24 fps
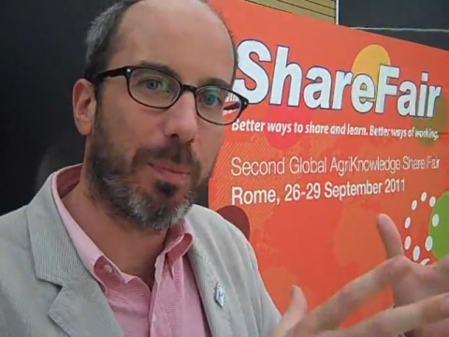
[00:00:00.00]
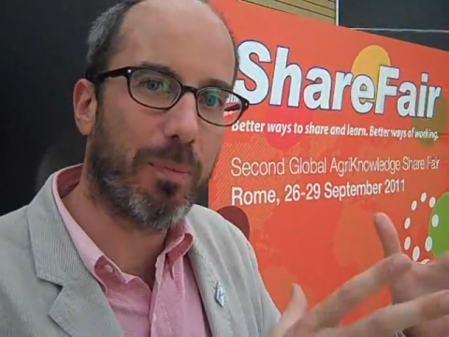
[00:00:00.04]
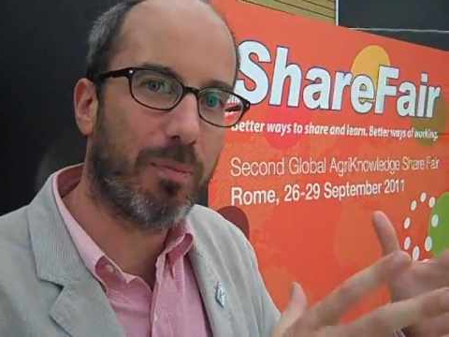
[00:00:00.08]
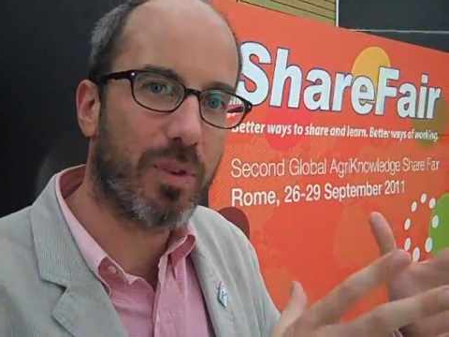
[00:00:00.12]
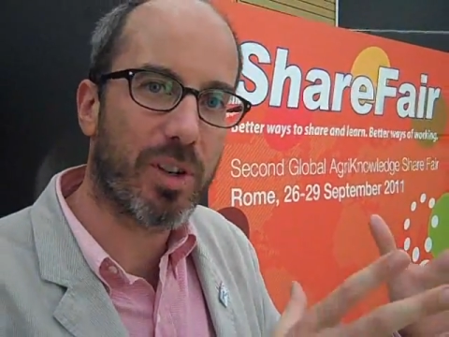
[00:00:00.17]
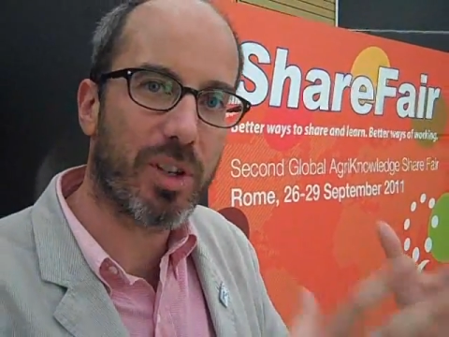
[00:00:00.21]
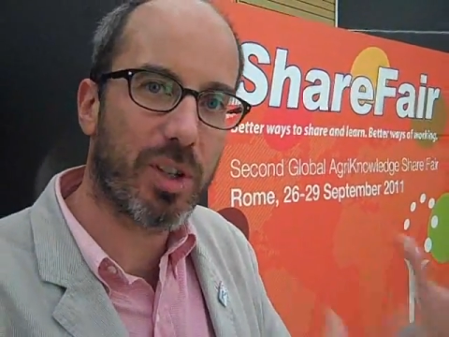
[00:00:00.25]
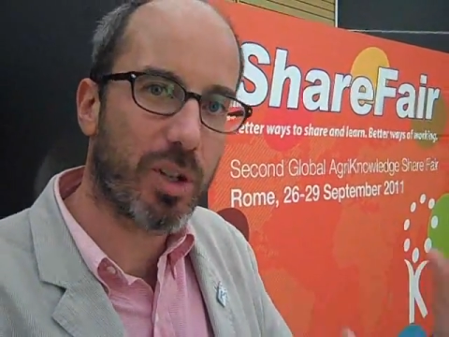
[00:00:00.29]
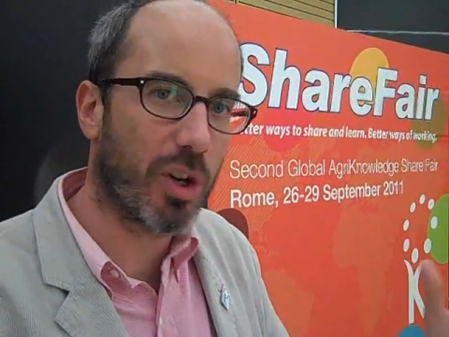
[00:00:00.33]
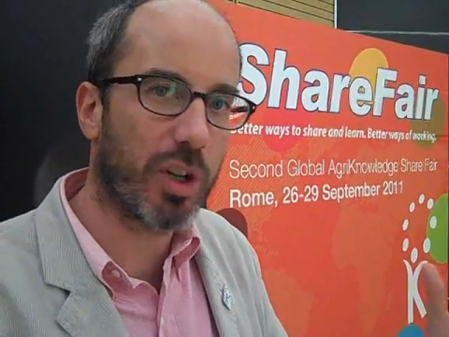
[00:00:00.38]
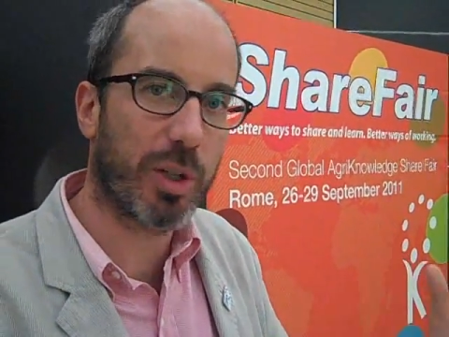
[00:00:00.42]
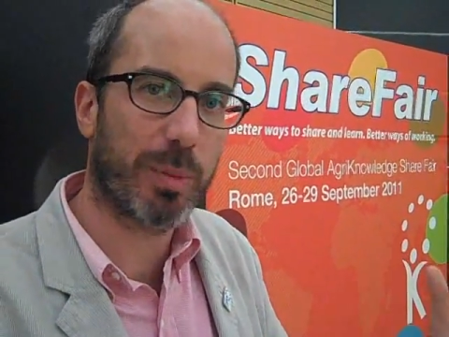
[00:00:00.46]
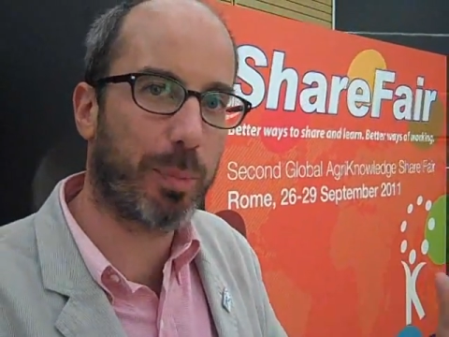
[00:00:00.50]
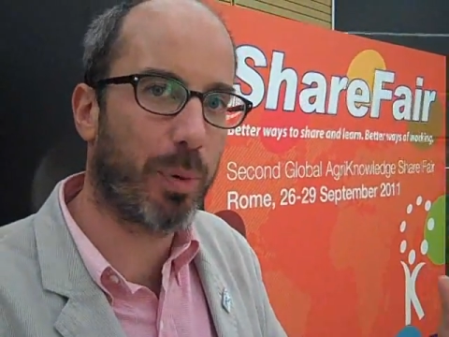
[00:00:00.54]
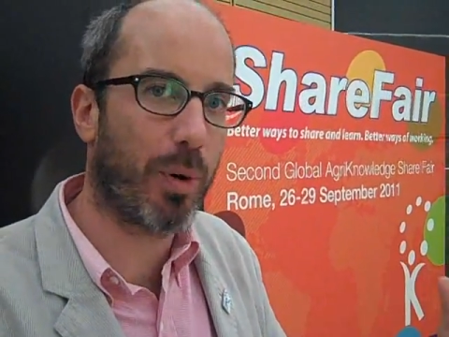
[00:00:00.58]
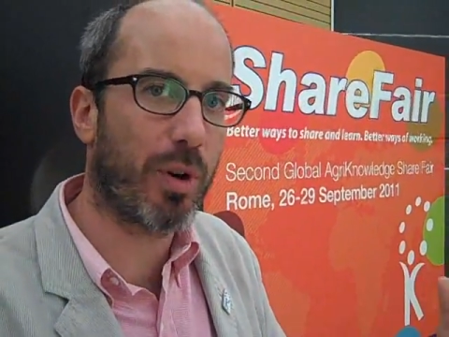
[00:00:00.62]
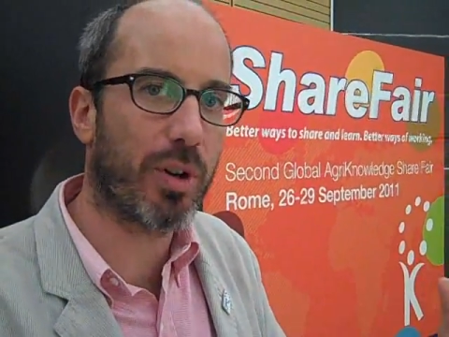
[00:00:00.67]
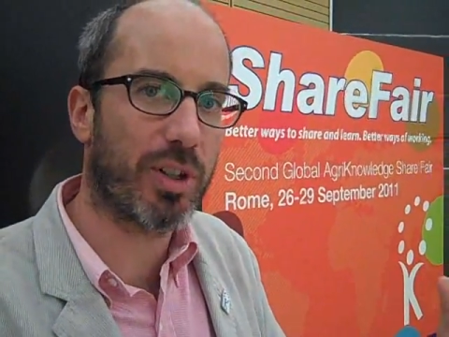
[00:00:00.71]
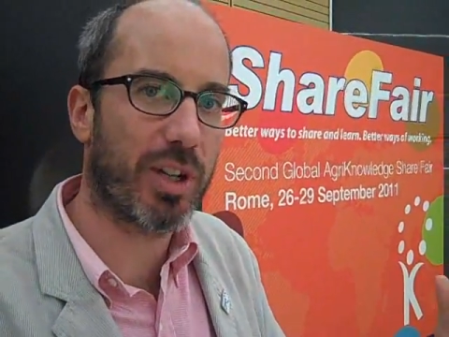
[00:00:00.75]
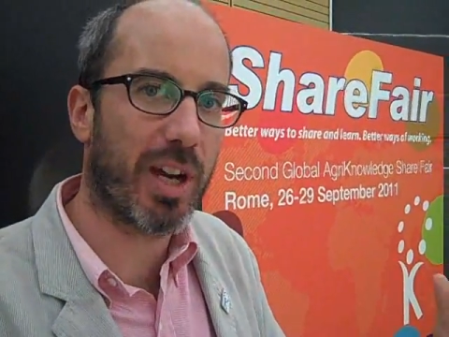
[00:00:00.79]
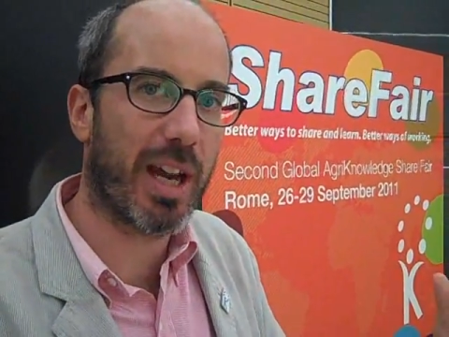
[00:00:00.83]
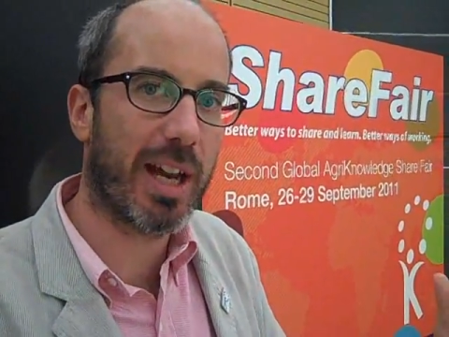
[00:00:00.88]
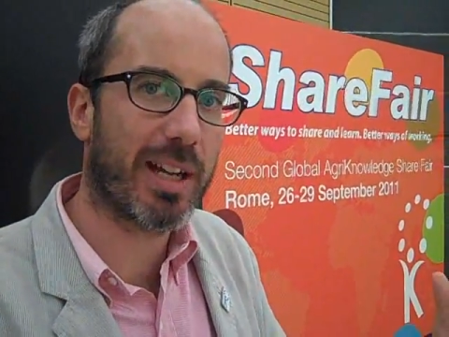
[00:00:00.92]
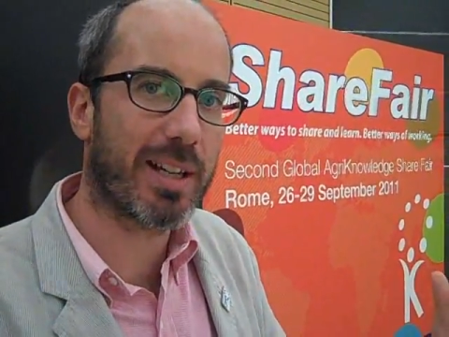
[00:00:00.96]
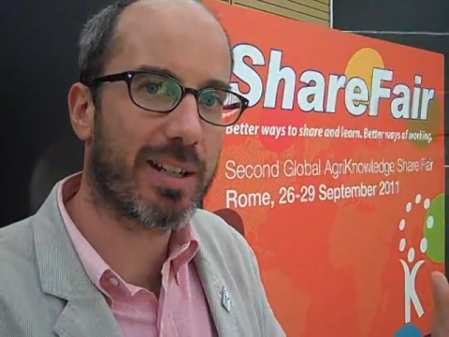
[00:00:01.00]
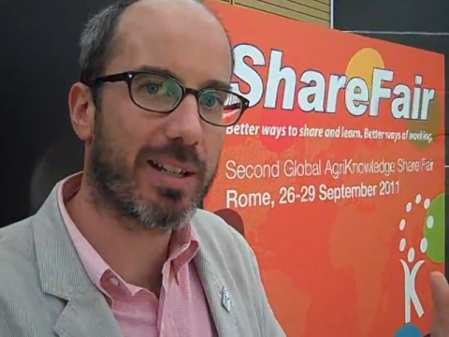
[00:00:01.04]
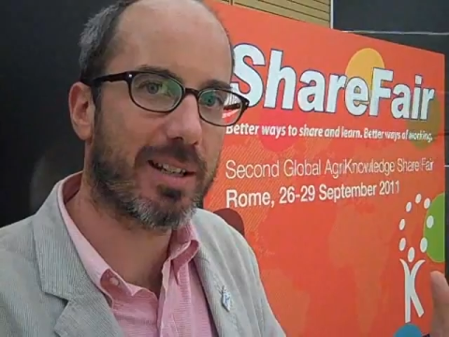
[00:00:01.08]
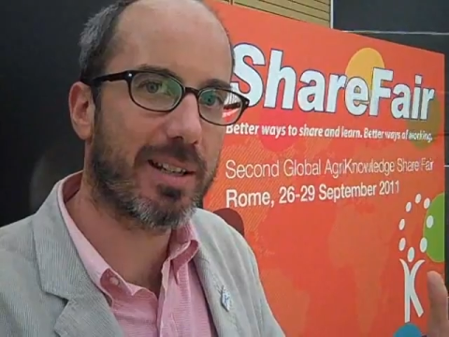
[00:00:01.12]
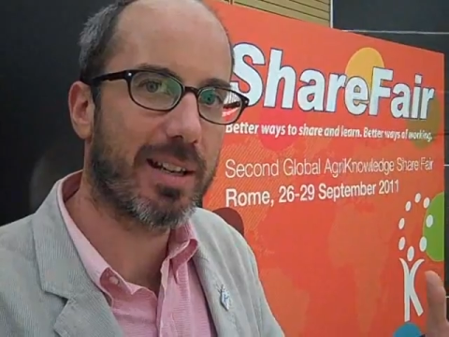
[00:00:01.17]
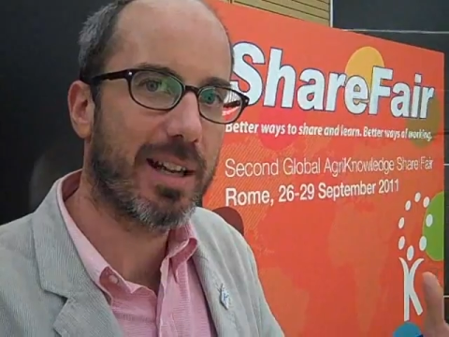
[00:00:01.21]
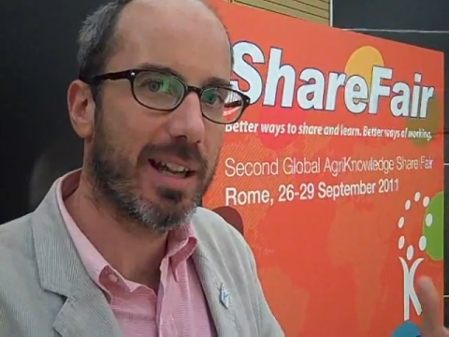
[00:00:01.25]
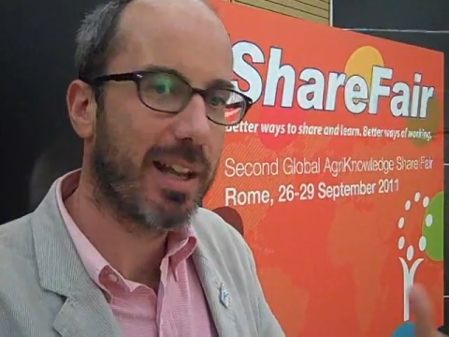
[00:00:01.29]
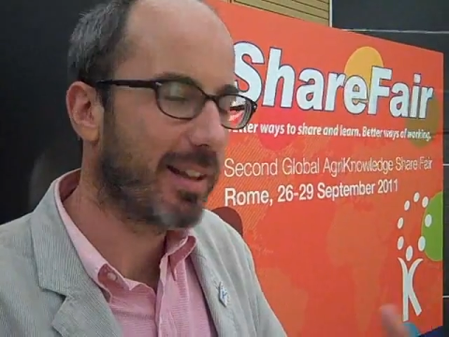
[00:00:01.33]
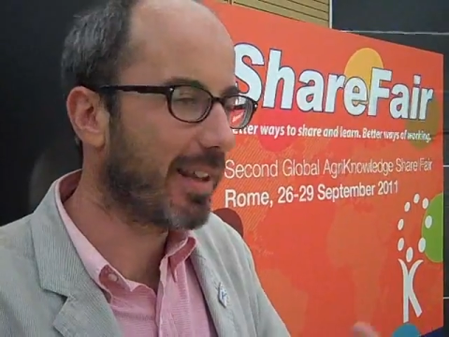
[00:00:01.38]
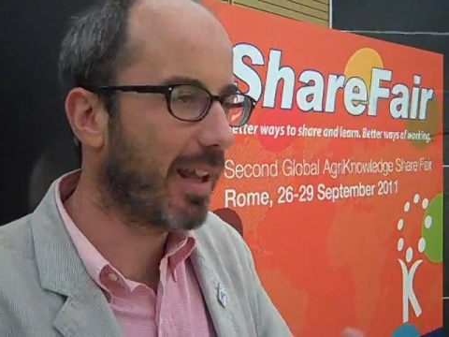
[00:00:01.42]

research projects